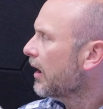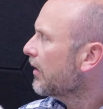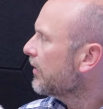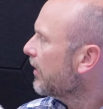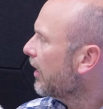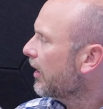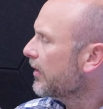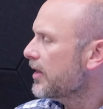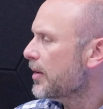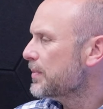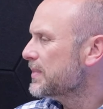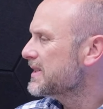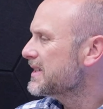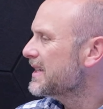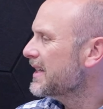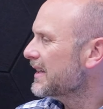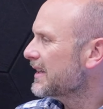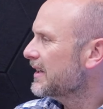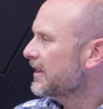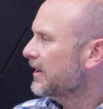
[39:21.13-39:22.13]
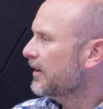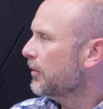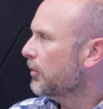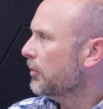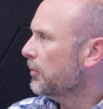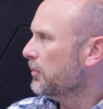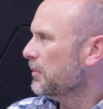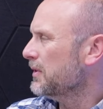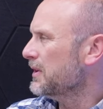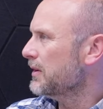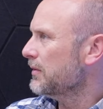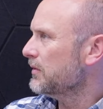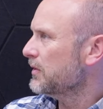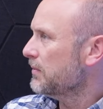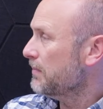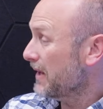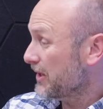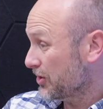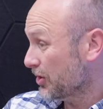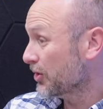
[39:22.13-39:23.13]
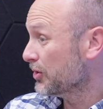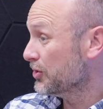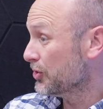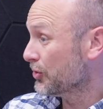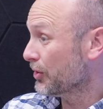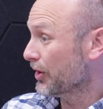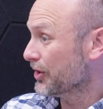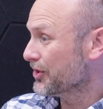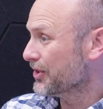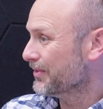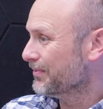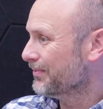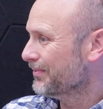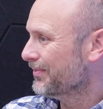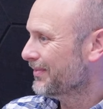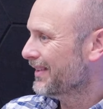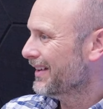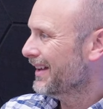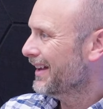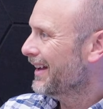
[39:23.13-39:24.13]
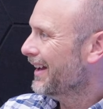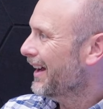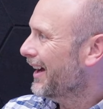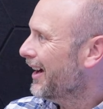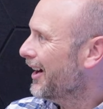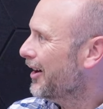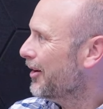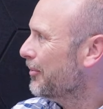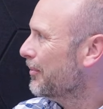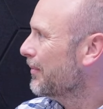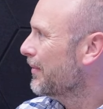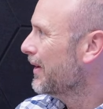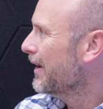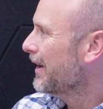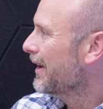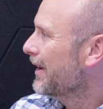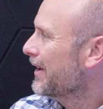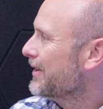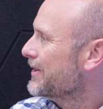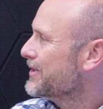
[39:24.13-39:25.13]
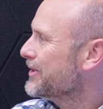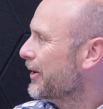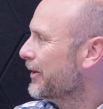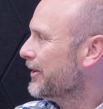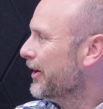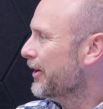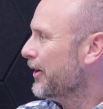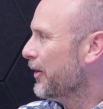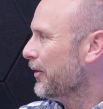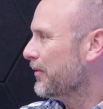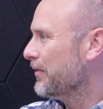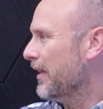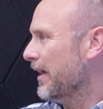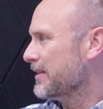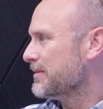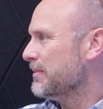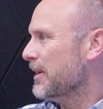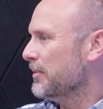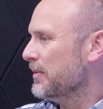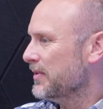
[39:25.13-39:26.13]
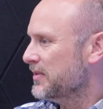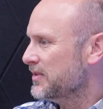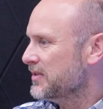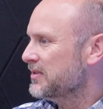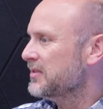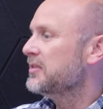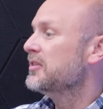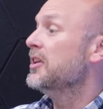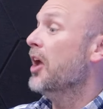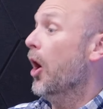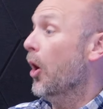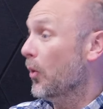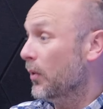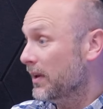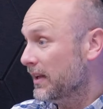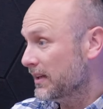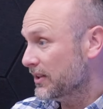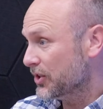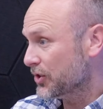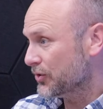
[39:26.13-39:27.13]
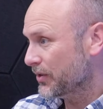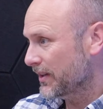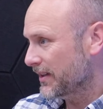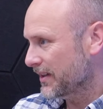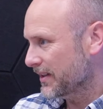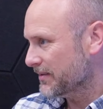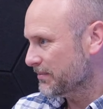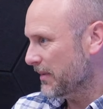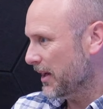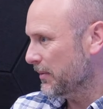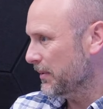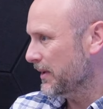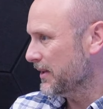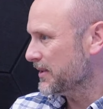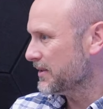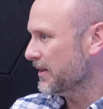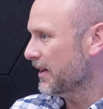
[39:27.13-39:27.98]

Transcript: Are, are there particular, oh, you mentioned construction. Mm-hmm. Um, so I don't know if that's maybe the only industry that maybe